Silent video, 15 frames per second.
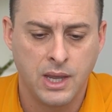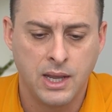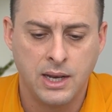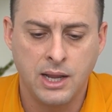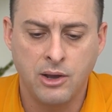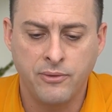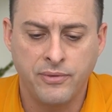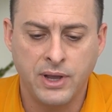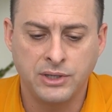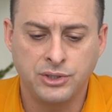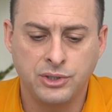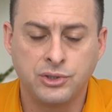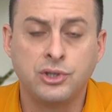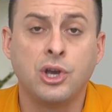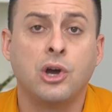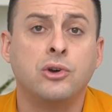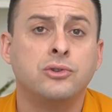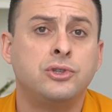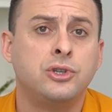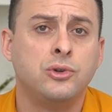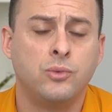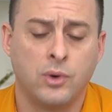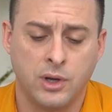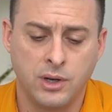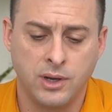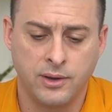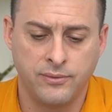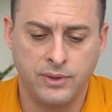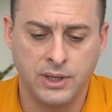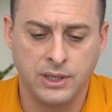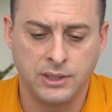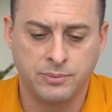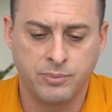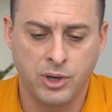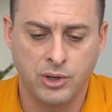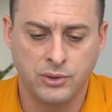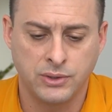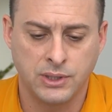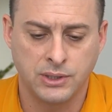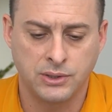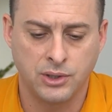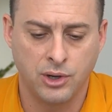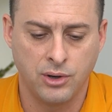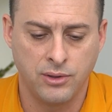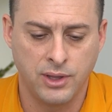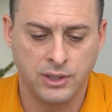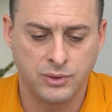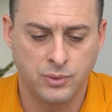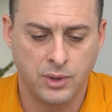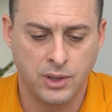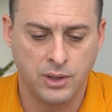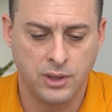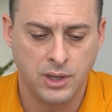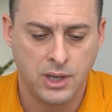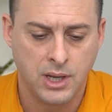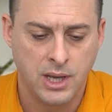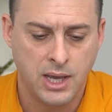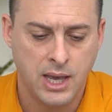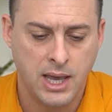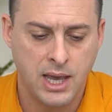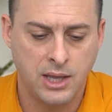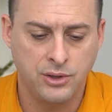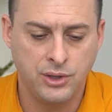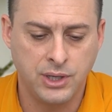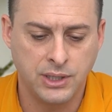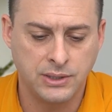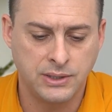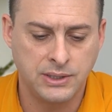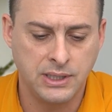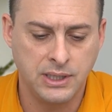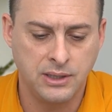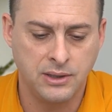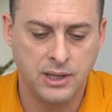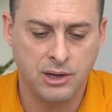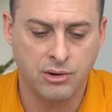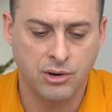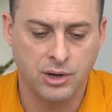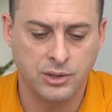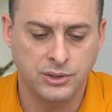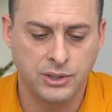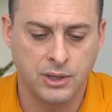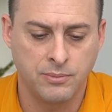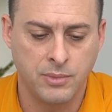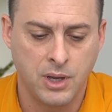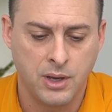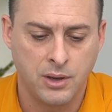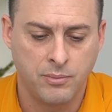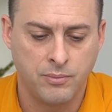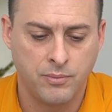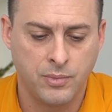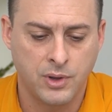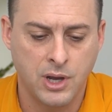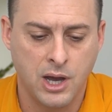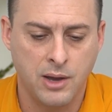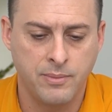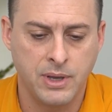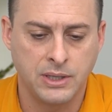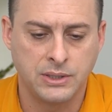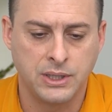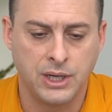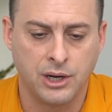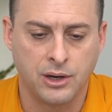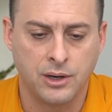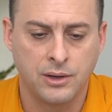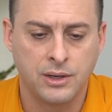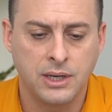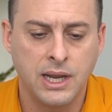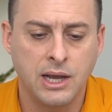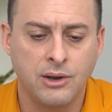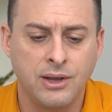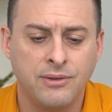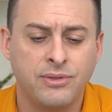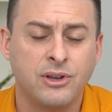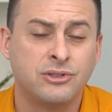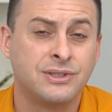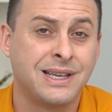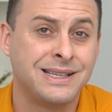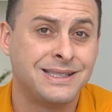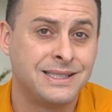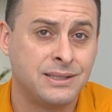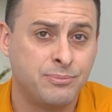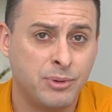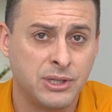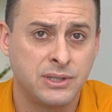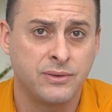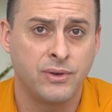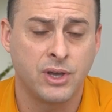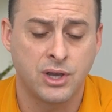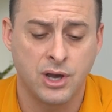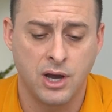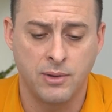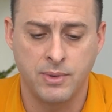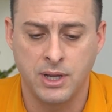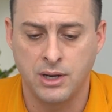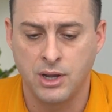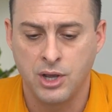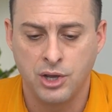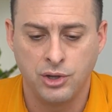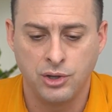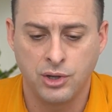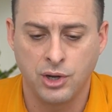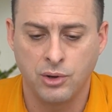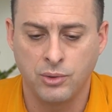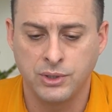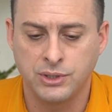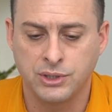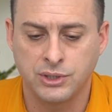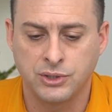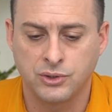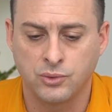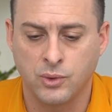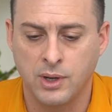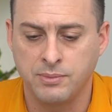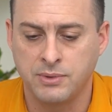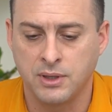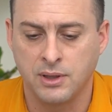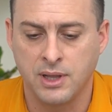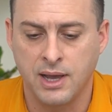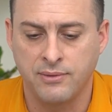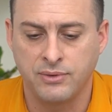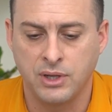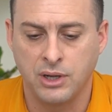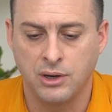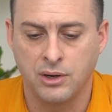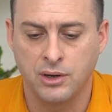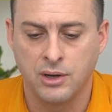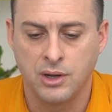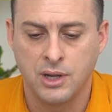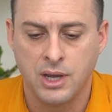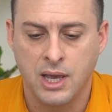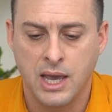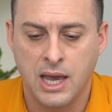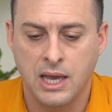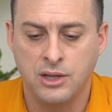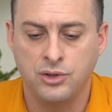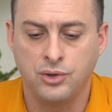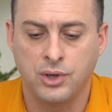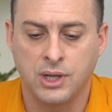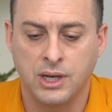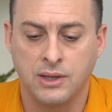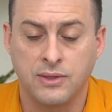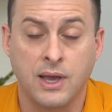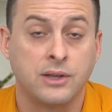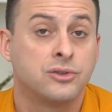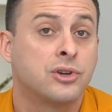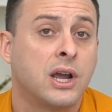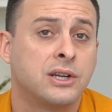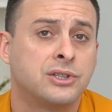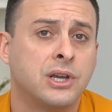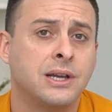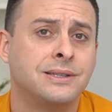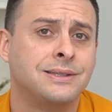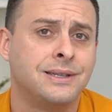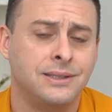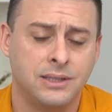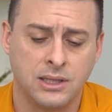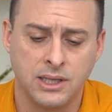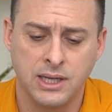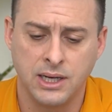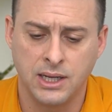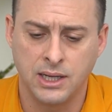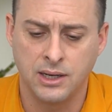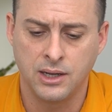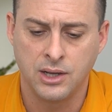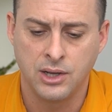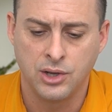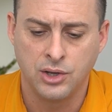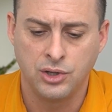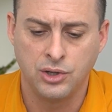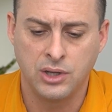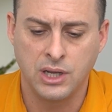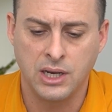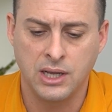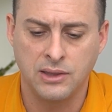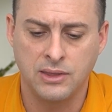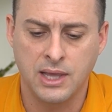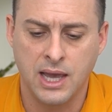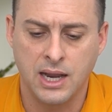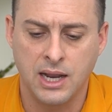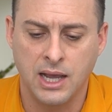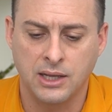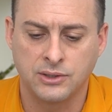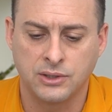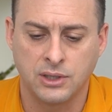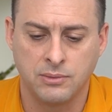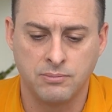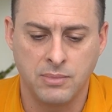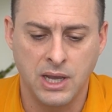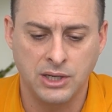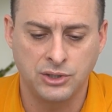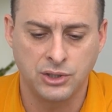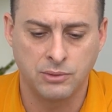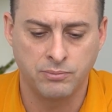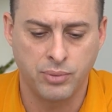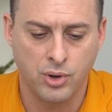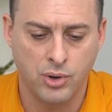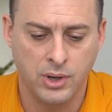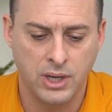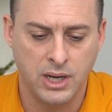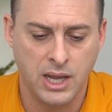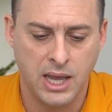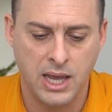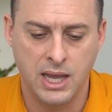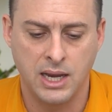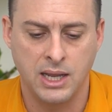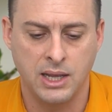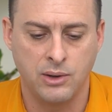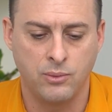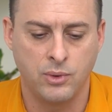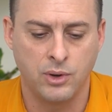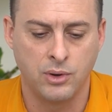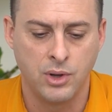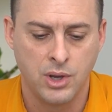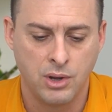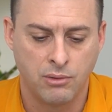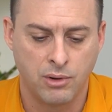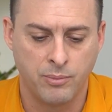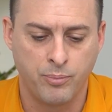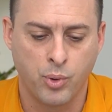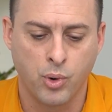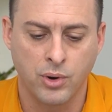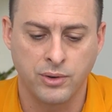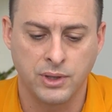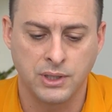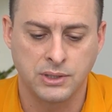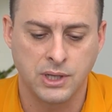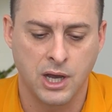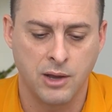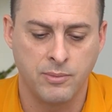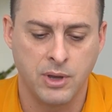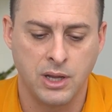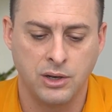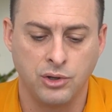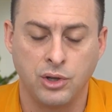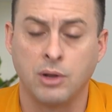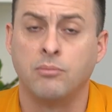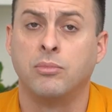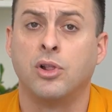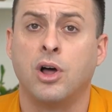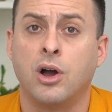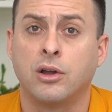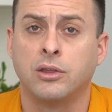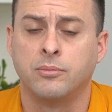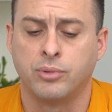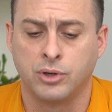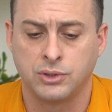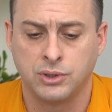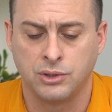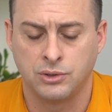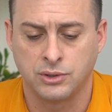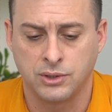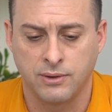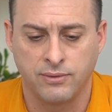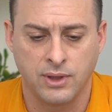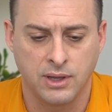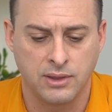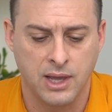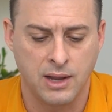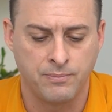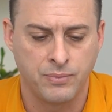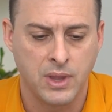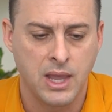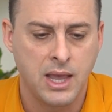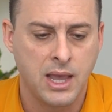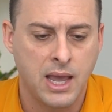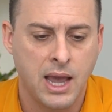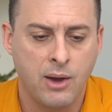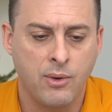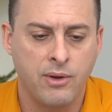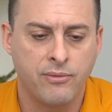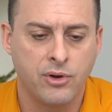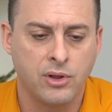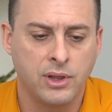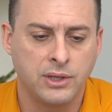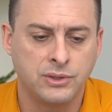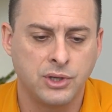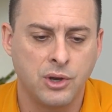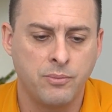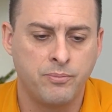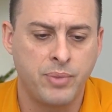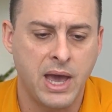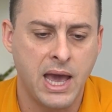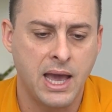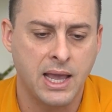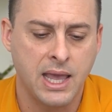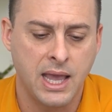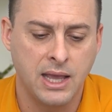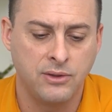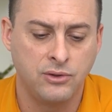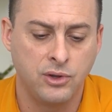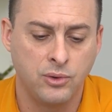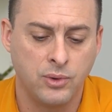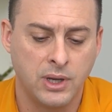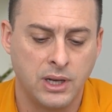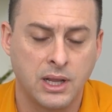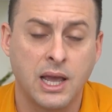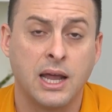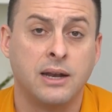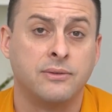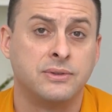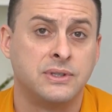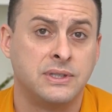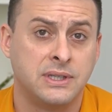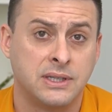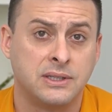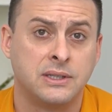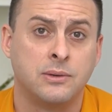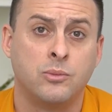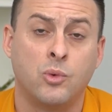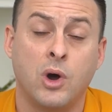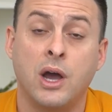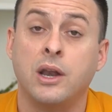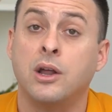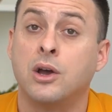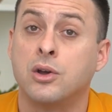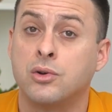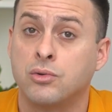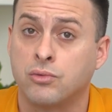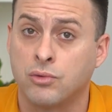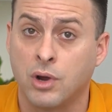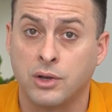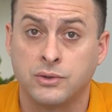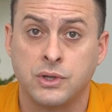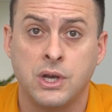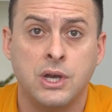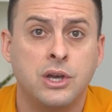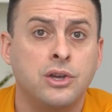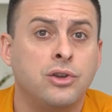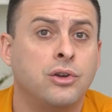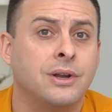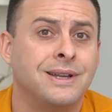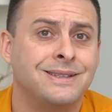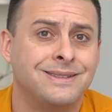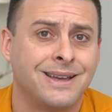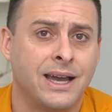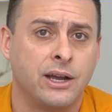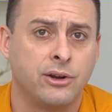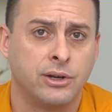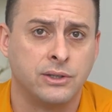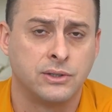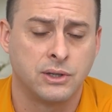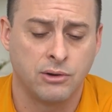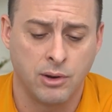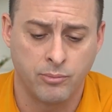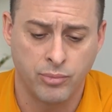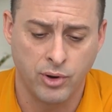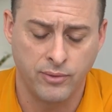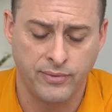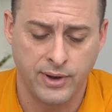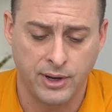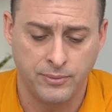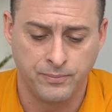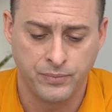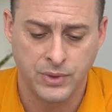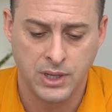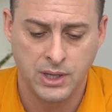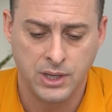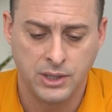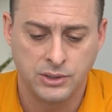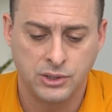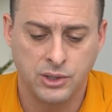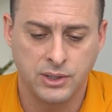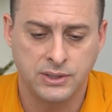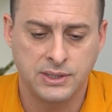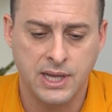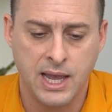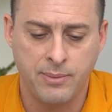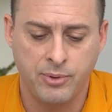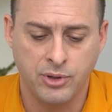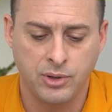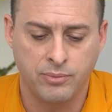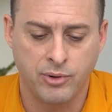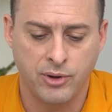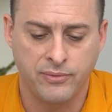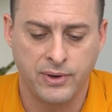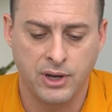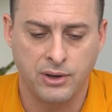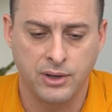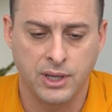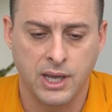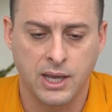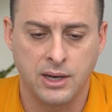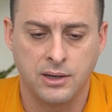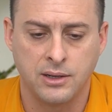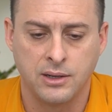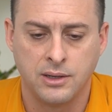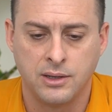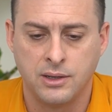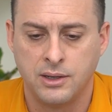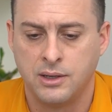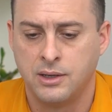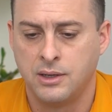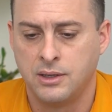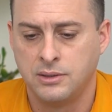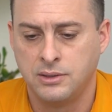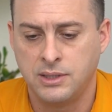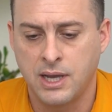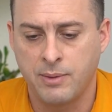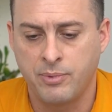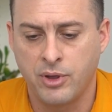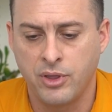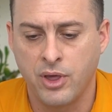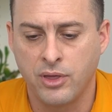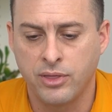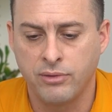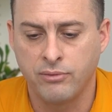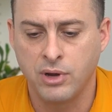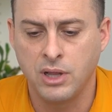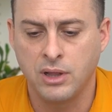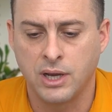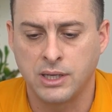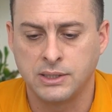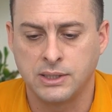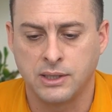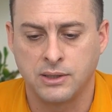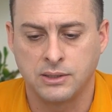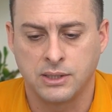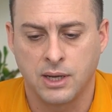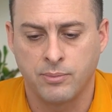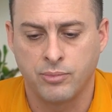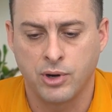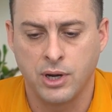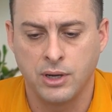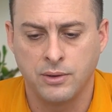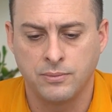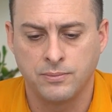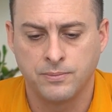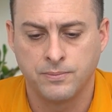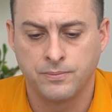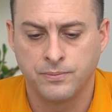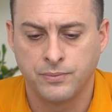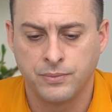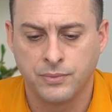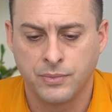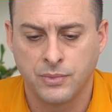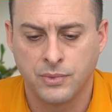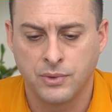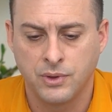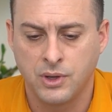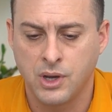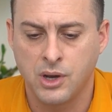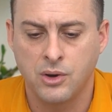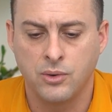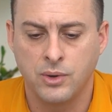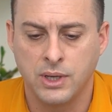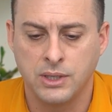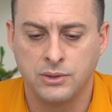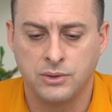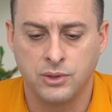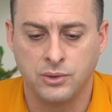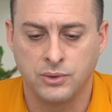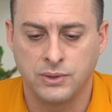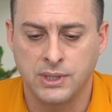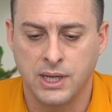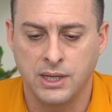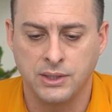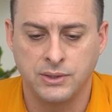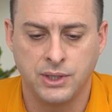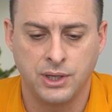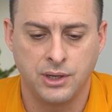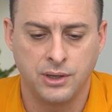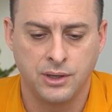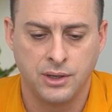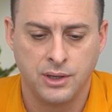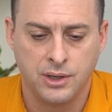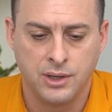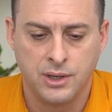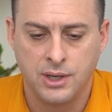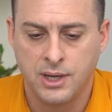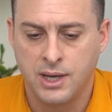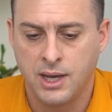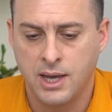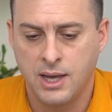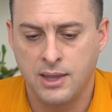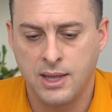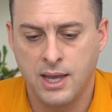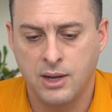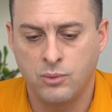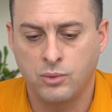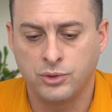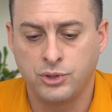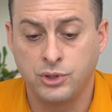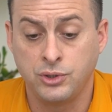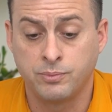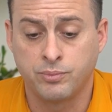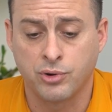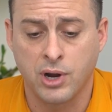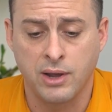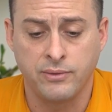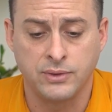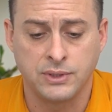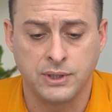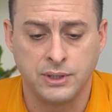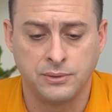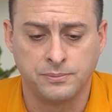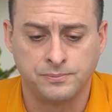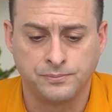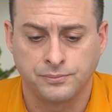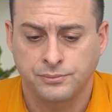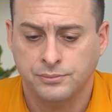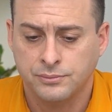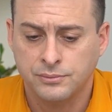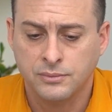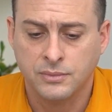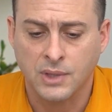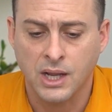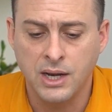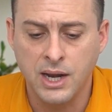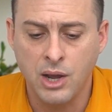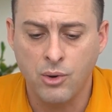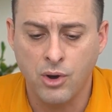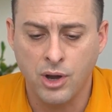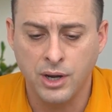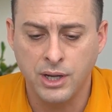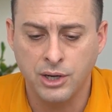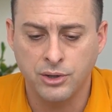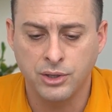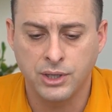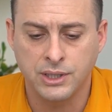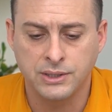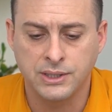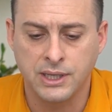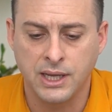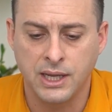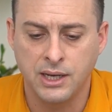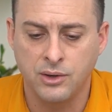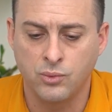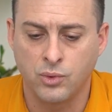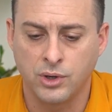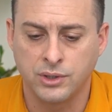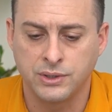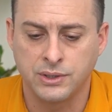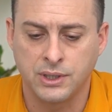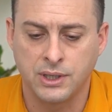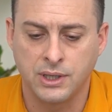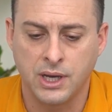Now, if I just go to one of these posts, let's go to this one, and you can see there are some comments here. Now, if there's a specific comment, you can always just swipe to the left here, and you can hit that trash can to delete it. You can hit that exclamation point, and it will report this comment. You can block the person or stuff like that. However, let's go back and do it kind of system-wide across your entire Instagram profile. So let's tap on your profile again, tap on the three lines at the top right, go into settings here, and then we'll choose privacy. Now on here you can see hidden words.